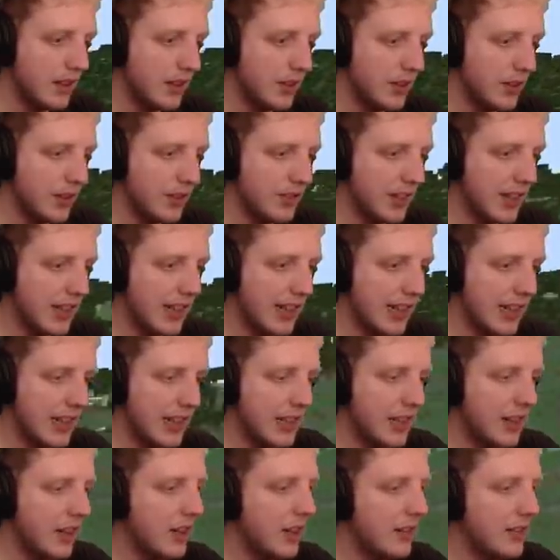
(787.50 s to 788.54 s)
I don't have to
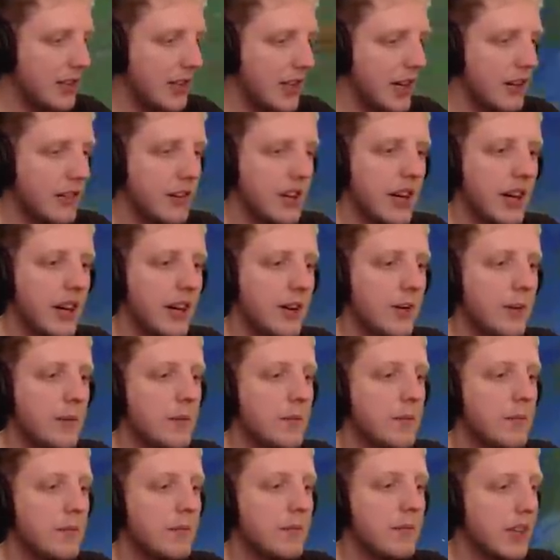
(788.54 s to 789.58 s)
clear a lot of the area out.
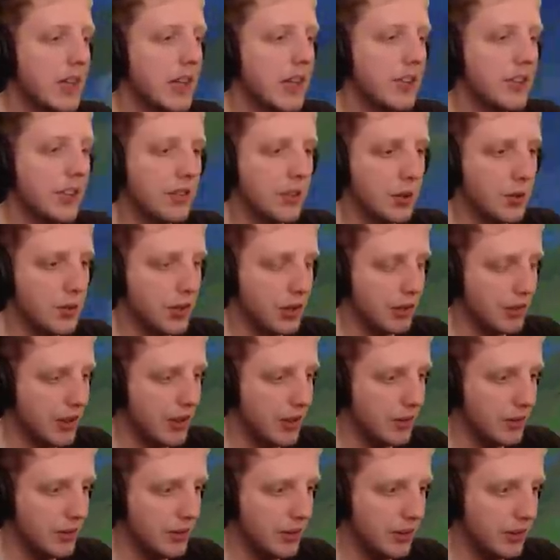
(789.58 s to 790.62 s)
I just have to go in the
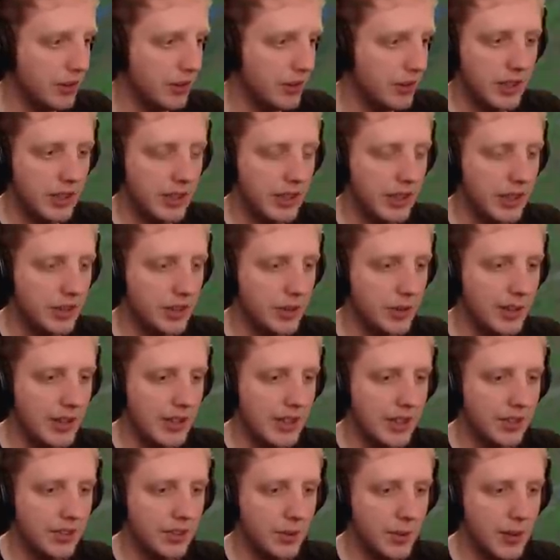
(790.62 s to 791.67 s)
ground. I could do the
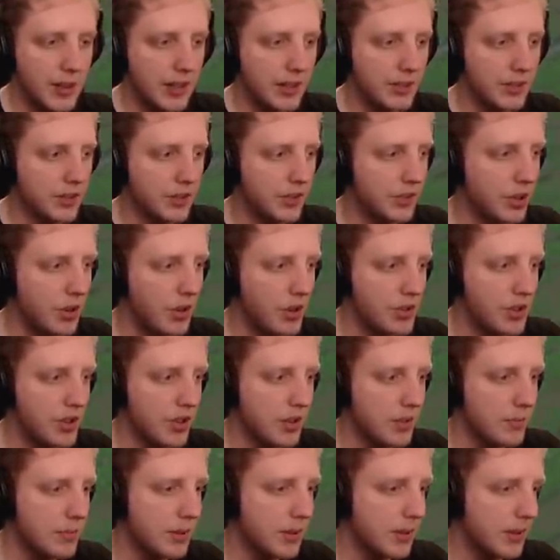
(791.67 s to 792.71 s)
lazy way and just torch it
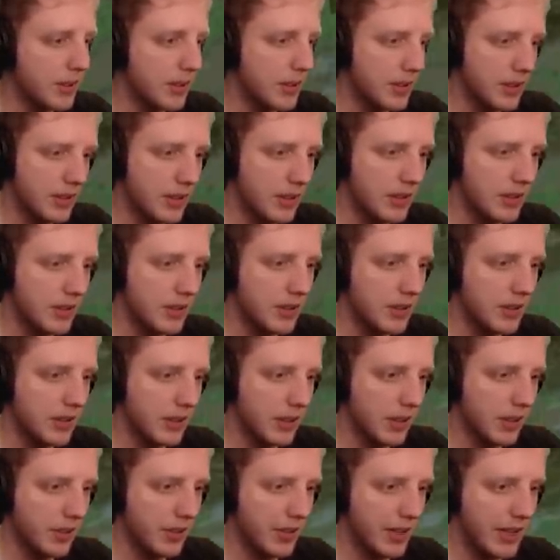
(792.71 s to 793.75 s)
up.
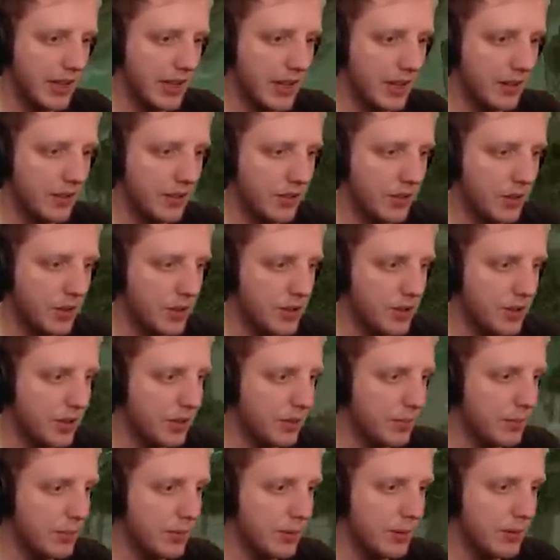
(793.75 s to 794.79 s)
Look for caves, torch it
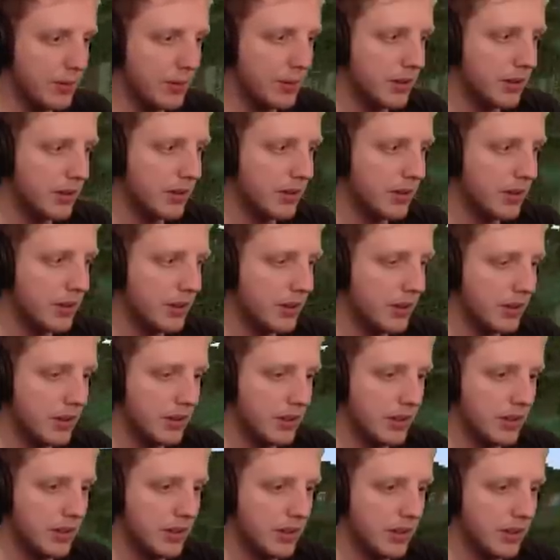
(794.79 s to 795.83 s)
up.
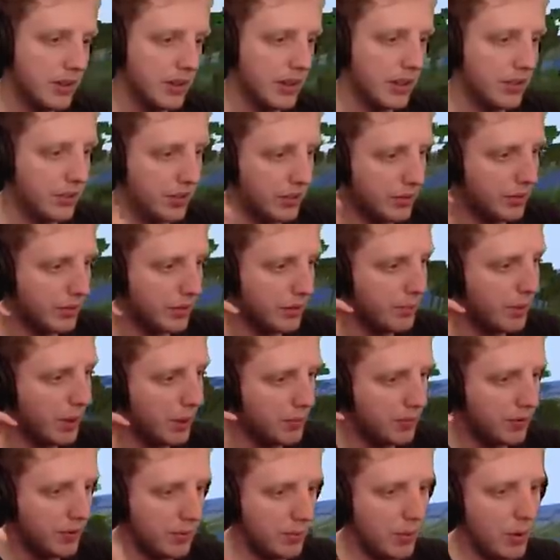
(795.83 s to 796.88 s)
Listen for
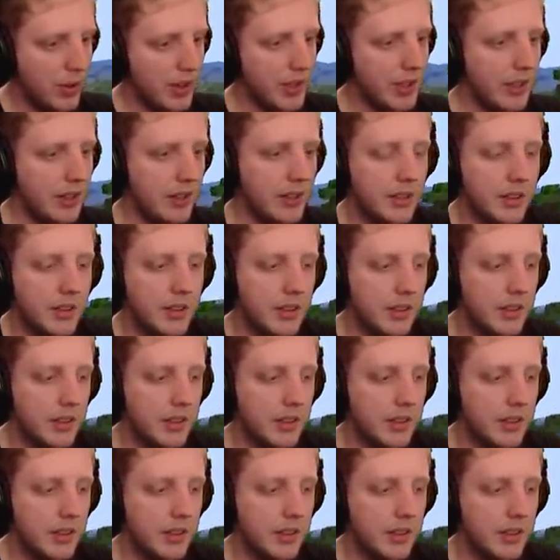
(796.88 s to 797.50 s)
mobs spawning.